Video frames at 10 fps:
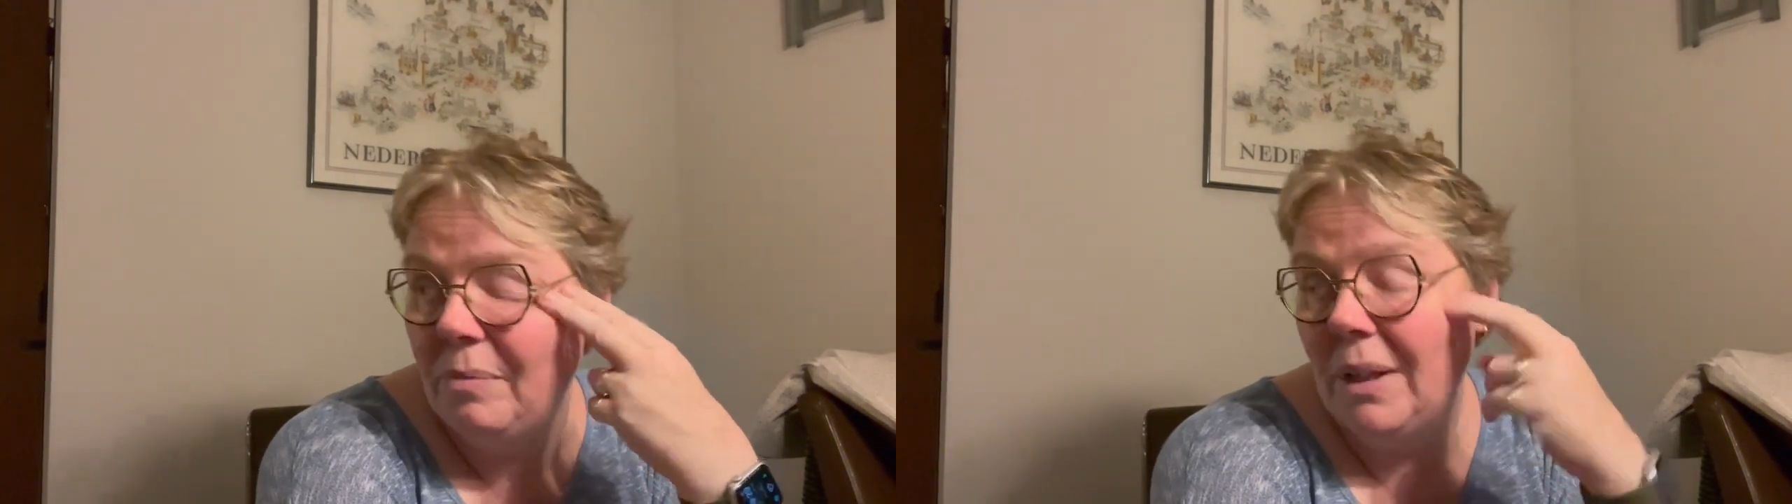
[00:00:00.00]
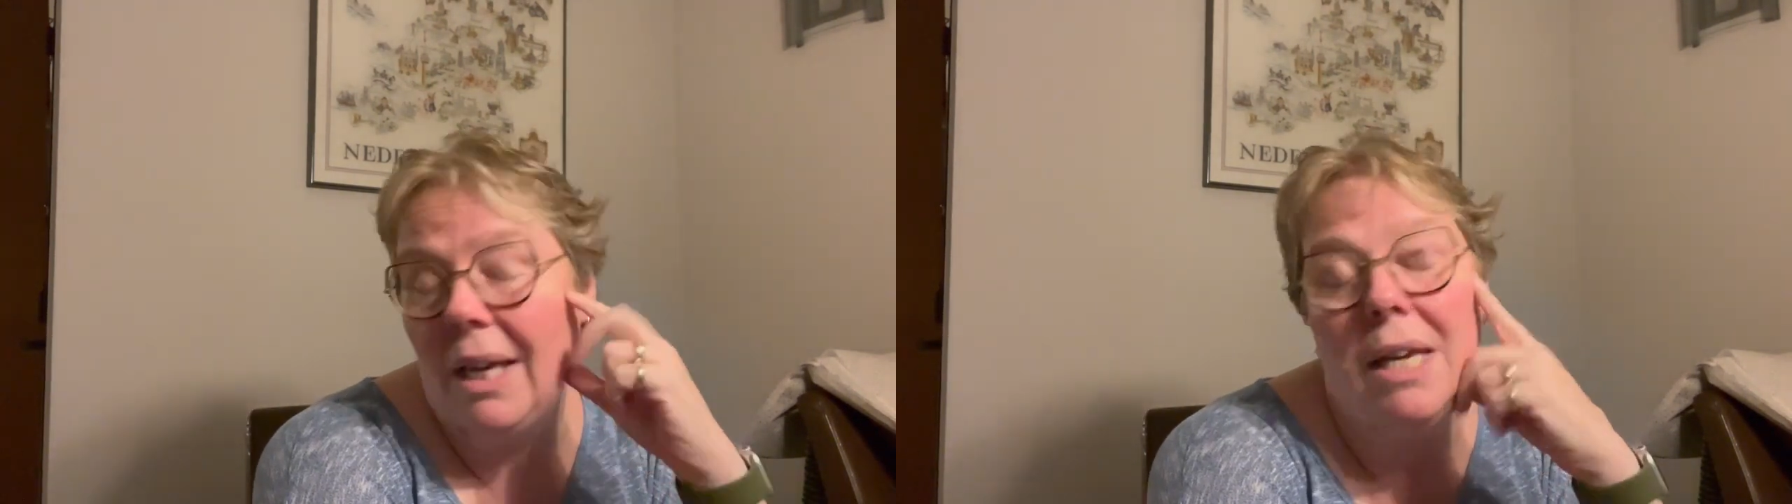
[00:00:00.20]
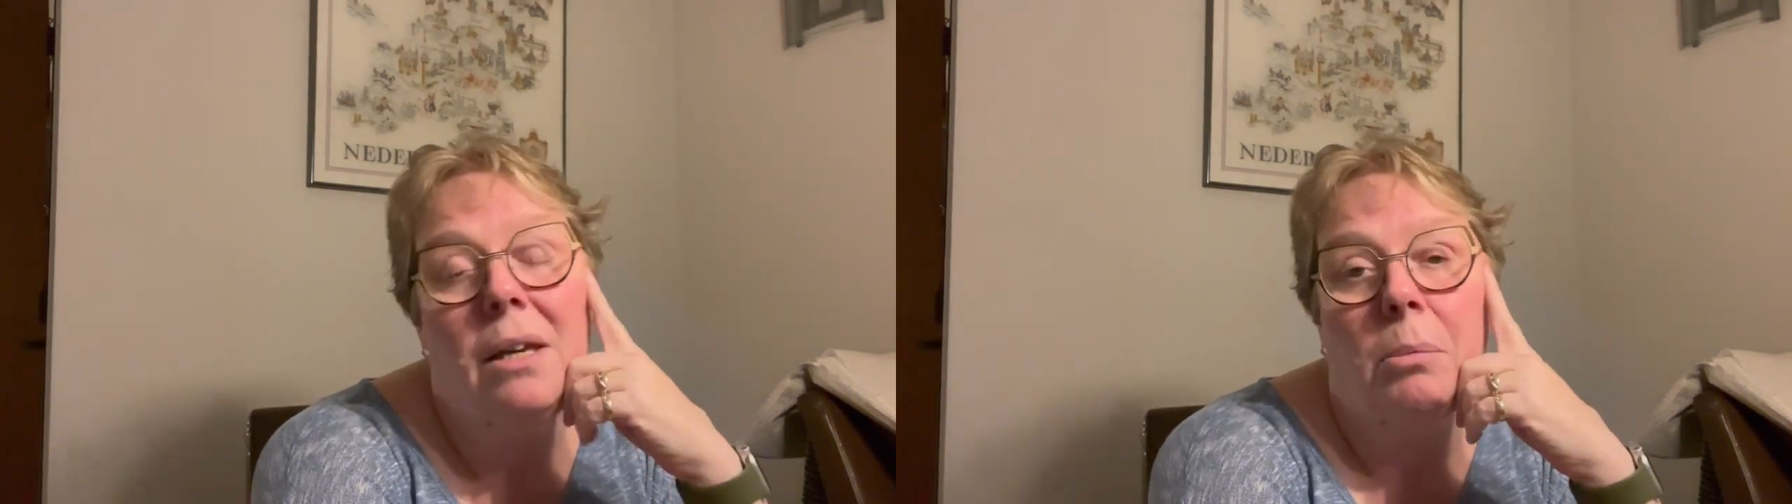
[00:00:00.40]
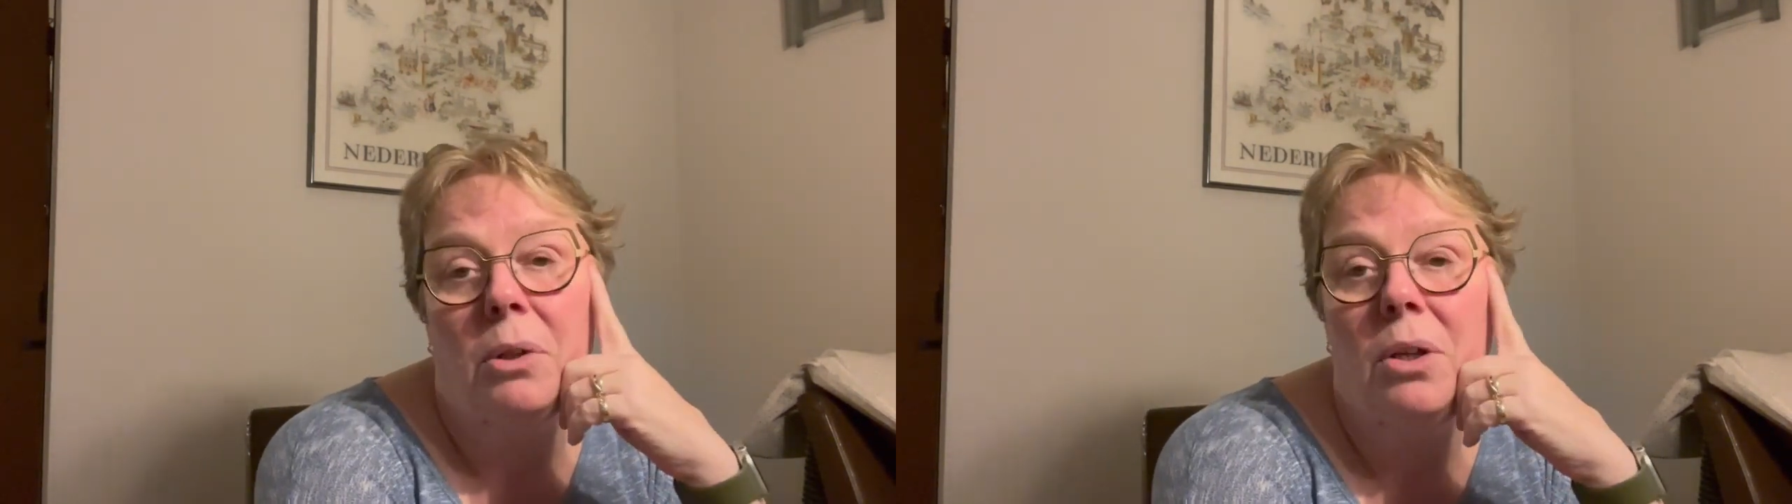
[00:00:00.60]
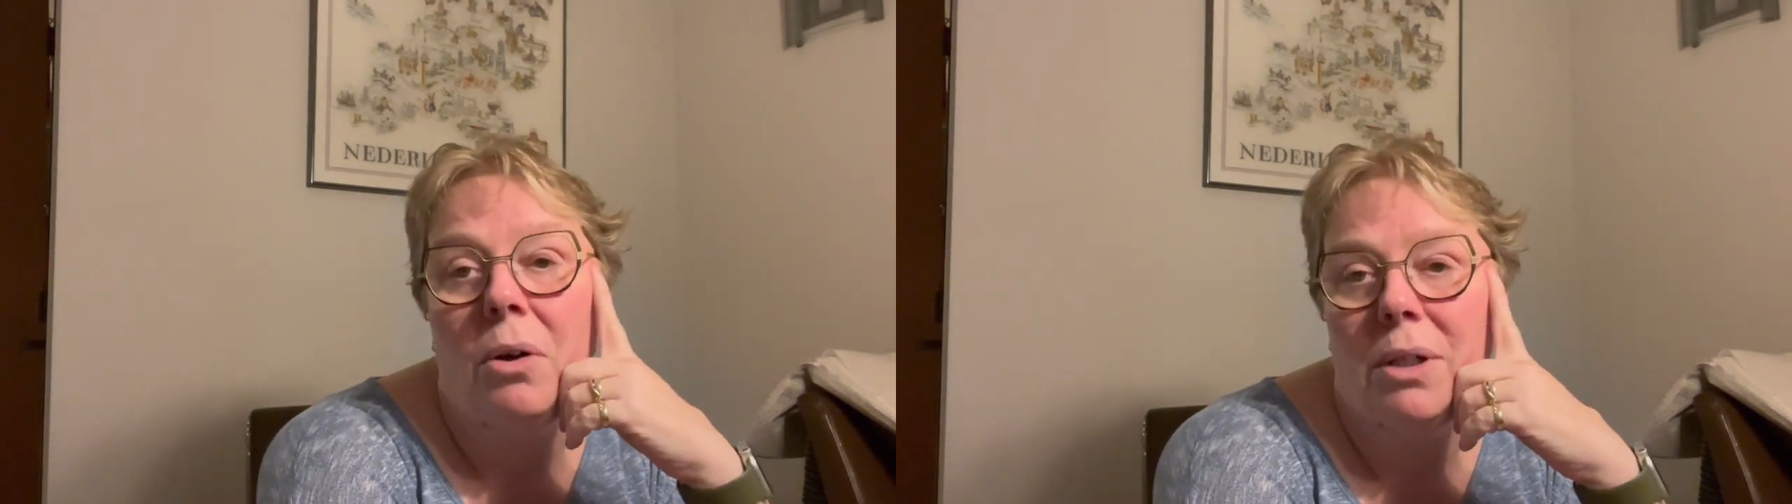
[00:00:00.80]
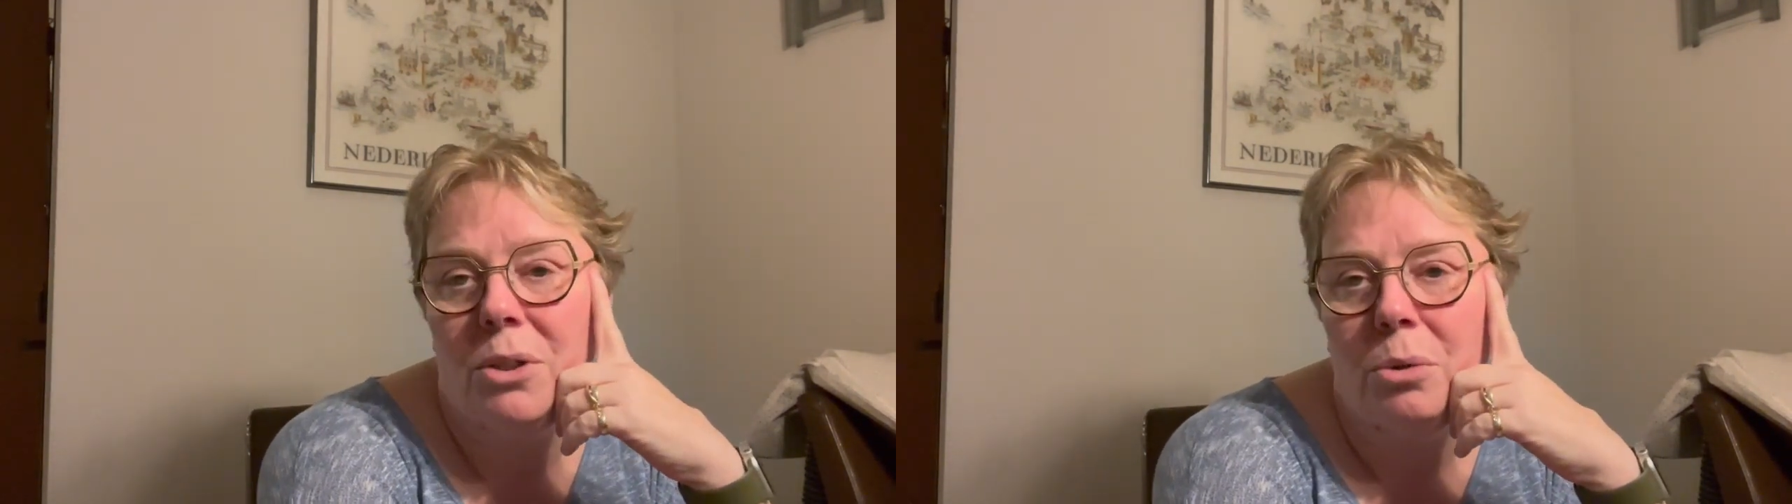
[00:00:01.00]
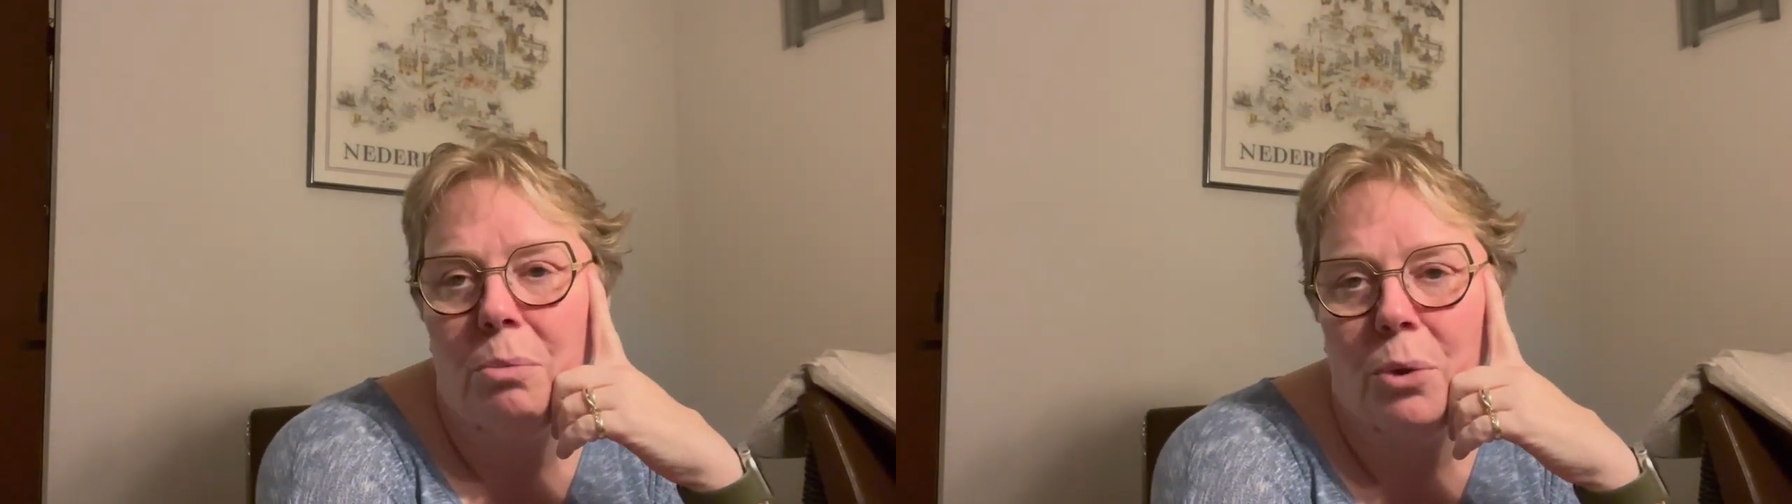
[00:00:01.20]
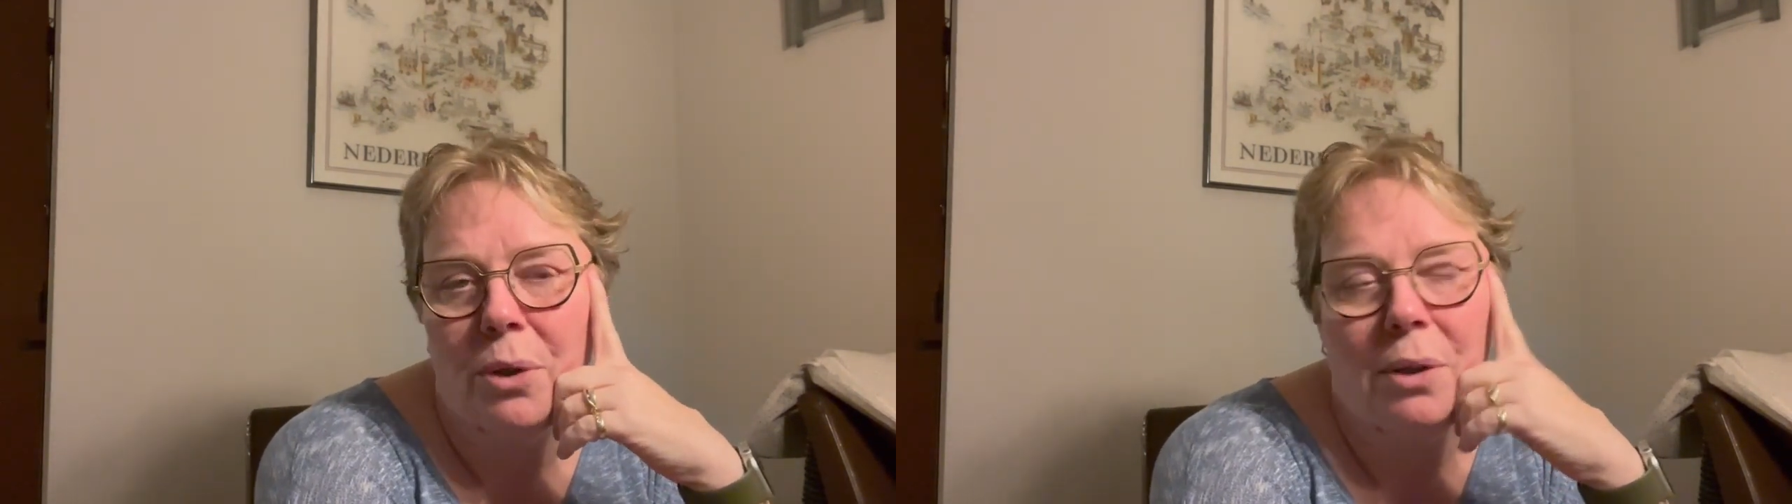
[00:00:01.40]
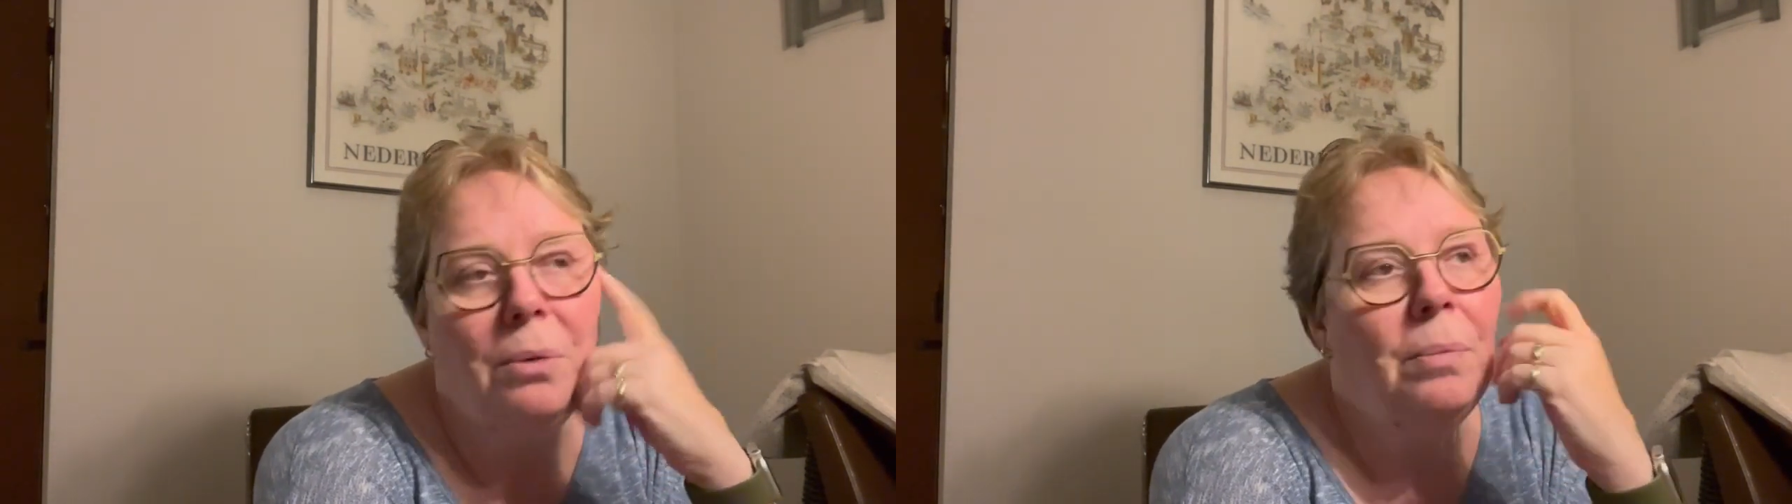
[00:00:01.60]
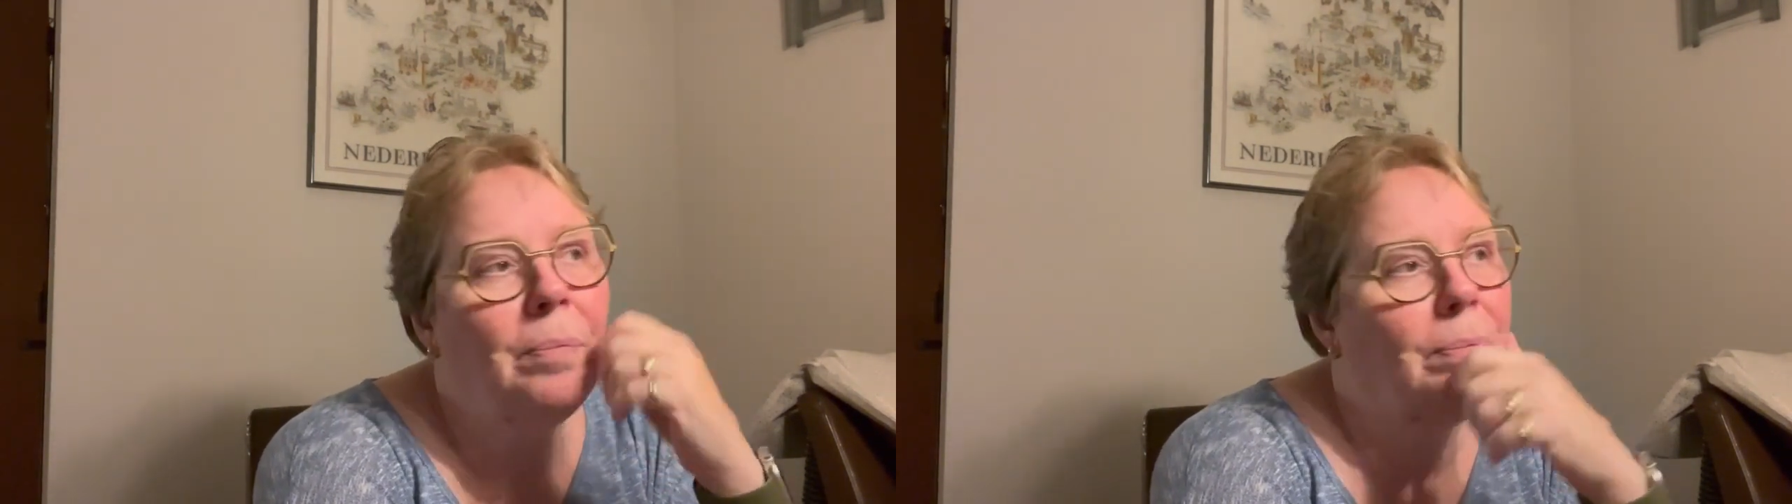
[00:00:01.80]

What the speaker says: cake up the yarn tomorrow,